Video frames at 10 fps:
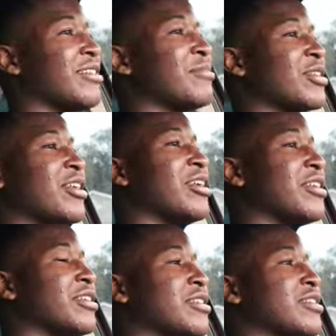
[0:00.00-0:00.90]
right, let go.
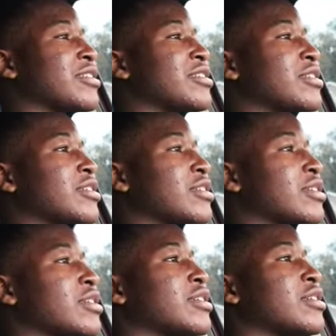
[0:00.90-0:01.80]

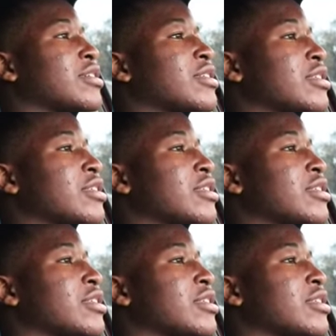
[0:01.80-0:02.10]
Hit it.